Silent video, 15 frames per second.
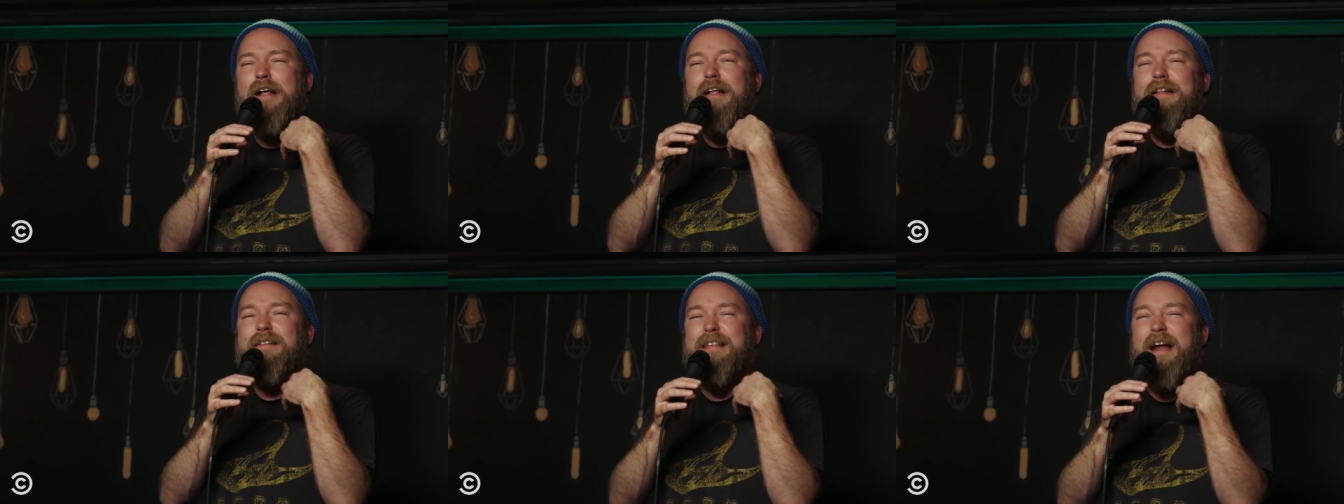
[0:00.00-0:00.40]

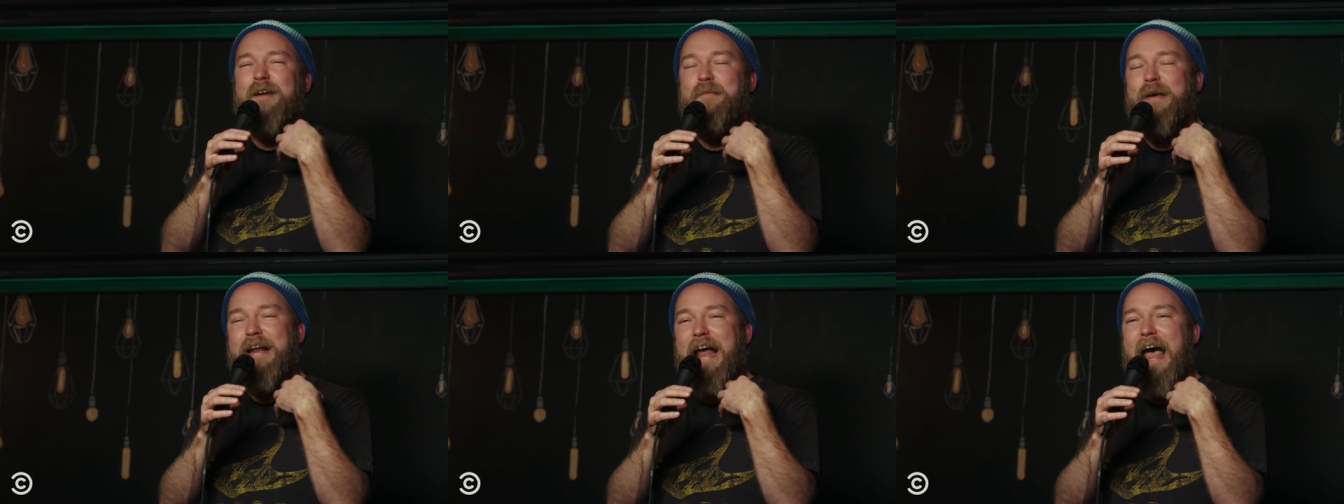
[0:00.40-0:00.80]
Instead of
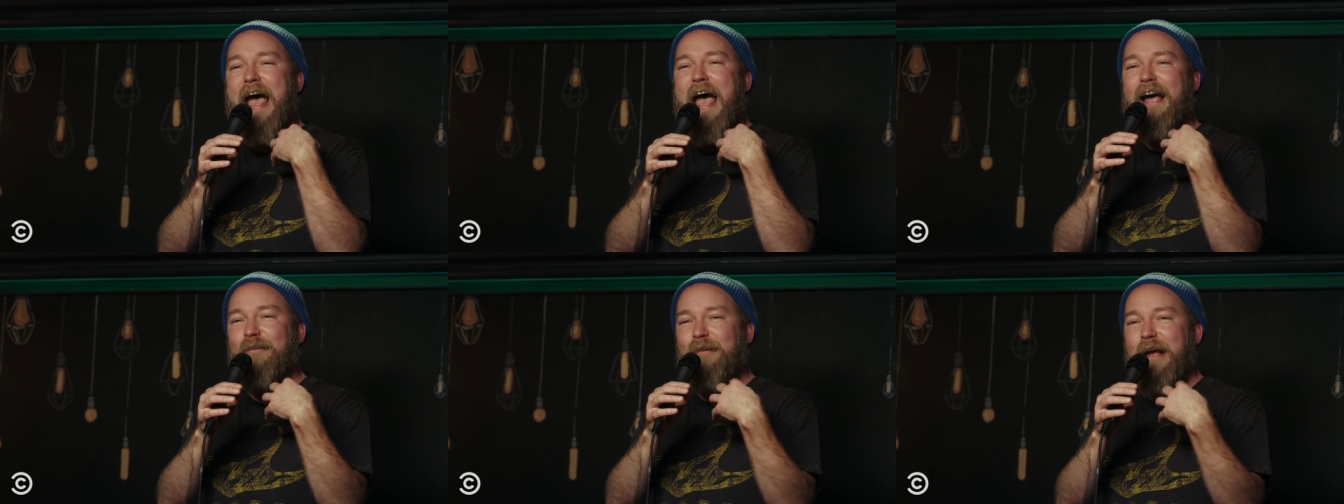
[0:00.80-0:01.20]
being
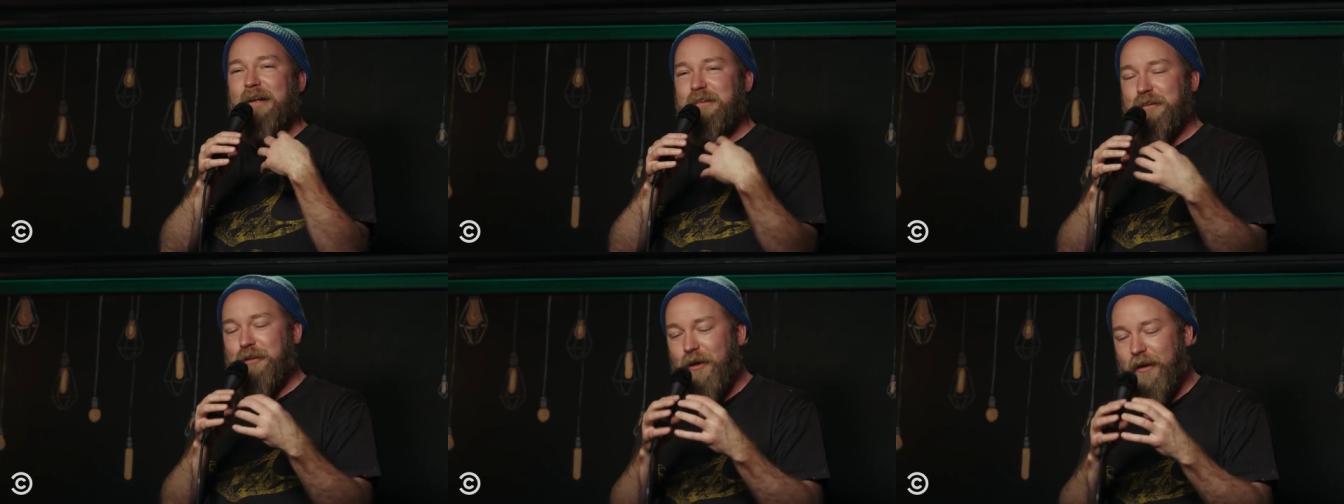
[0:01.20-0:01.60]
angry, I was
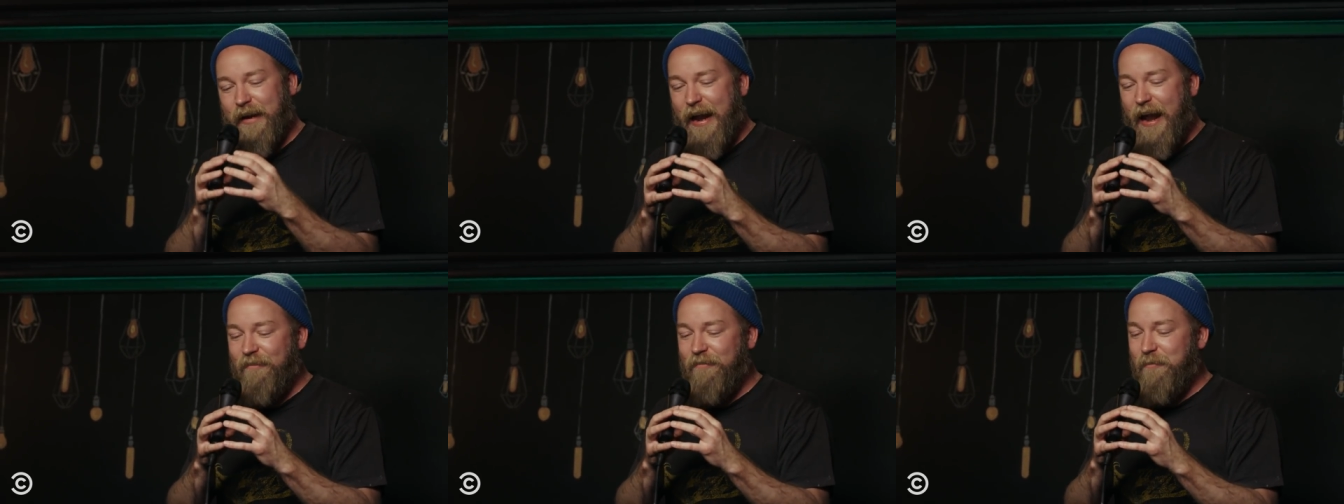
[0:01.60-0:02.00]
just looking at
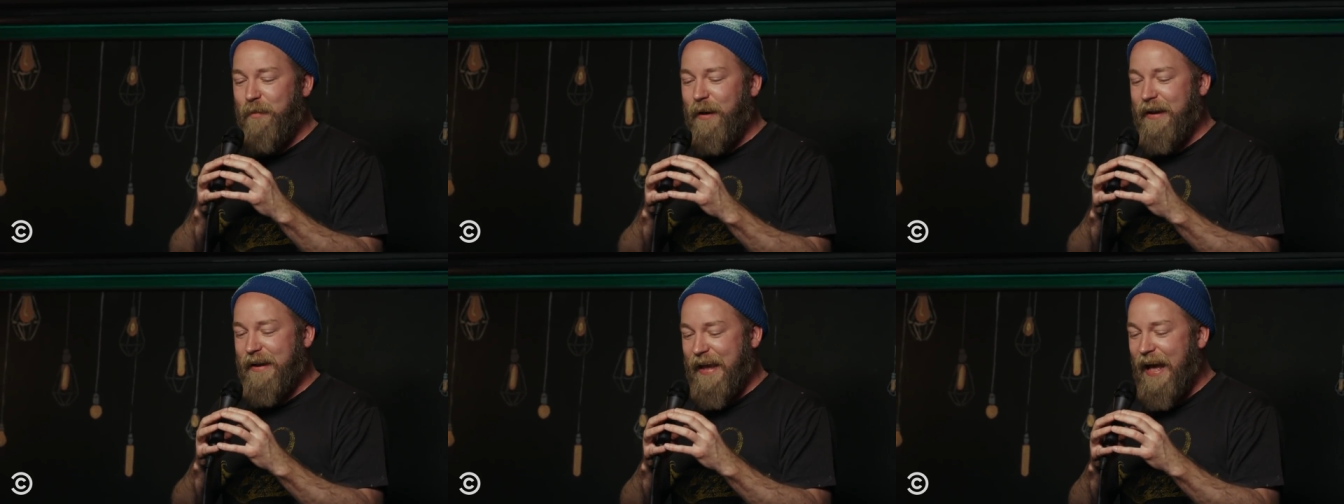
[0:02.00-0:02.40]

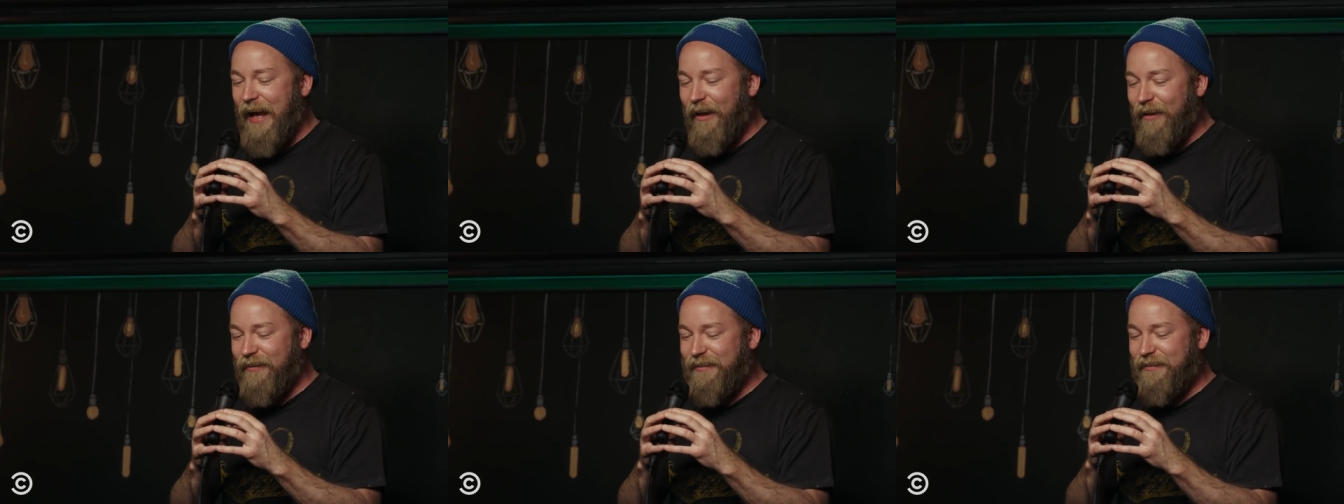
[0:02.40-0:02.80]
everybody
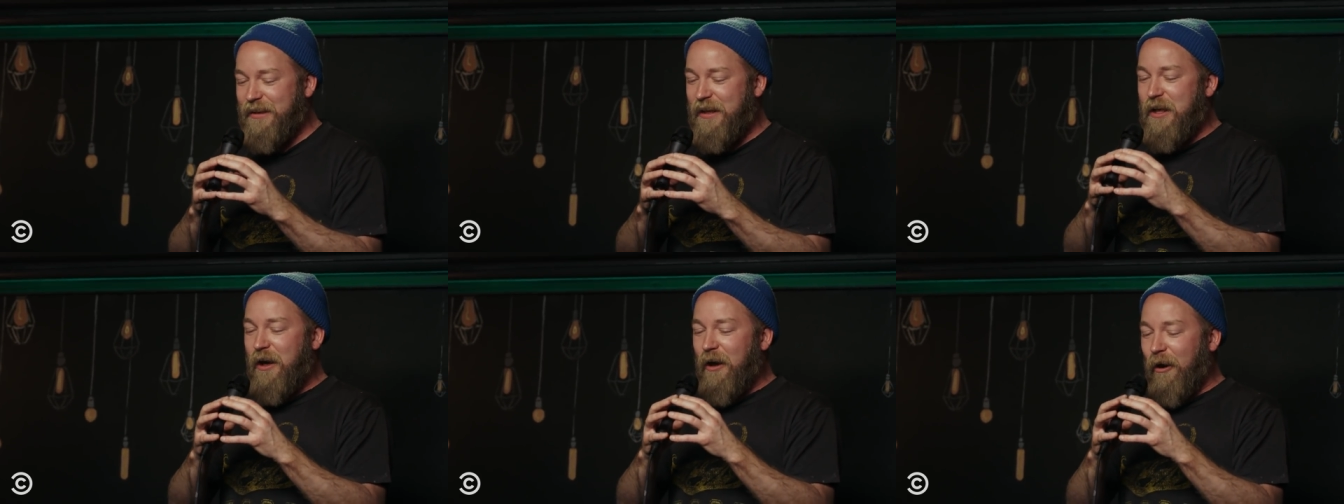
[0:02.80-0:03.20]
else
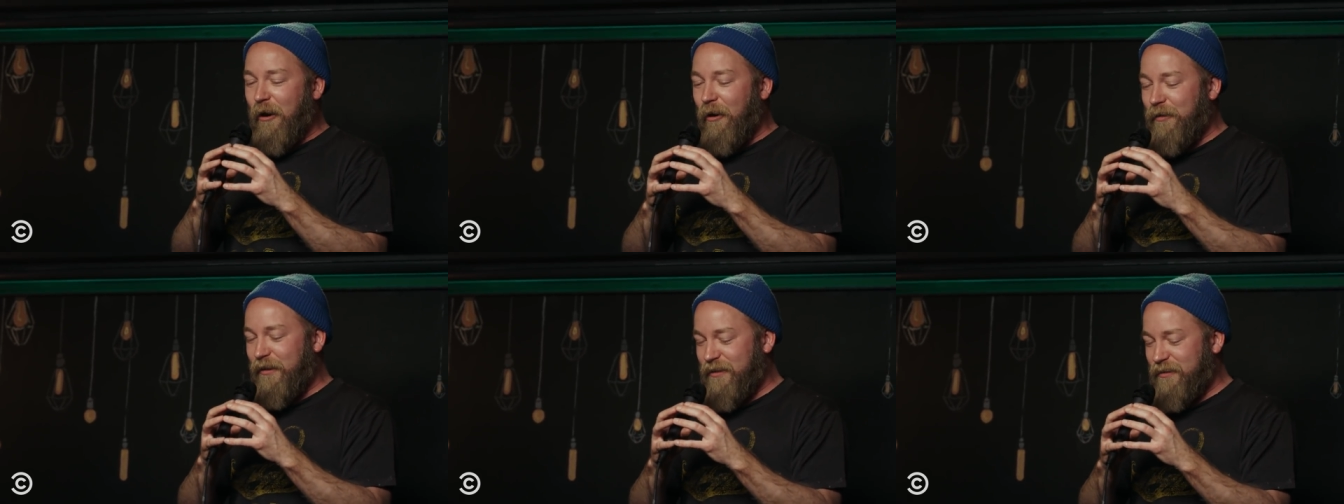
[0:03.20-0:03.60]

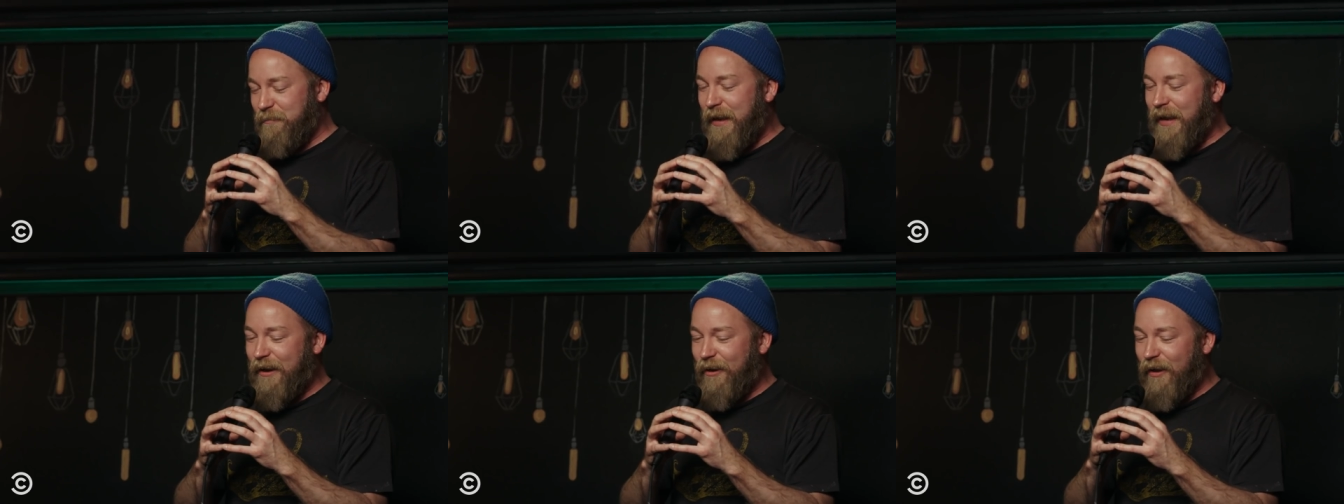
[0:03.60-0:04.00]
holding this
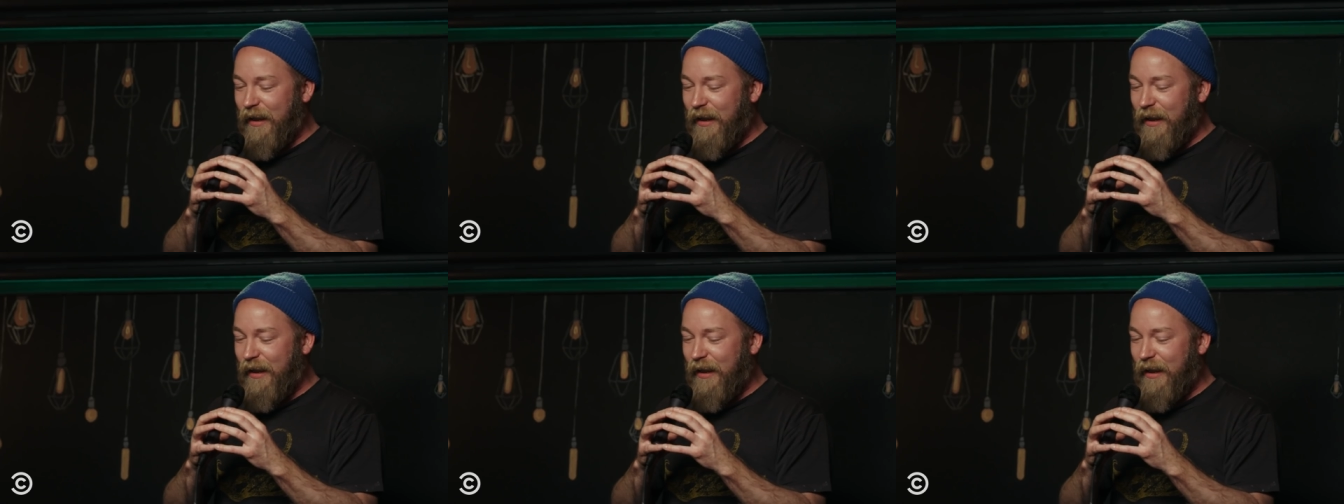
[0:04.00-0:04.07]
meteor,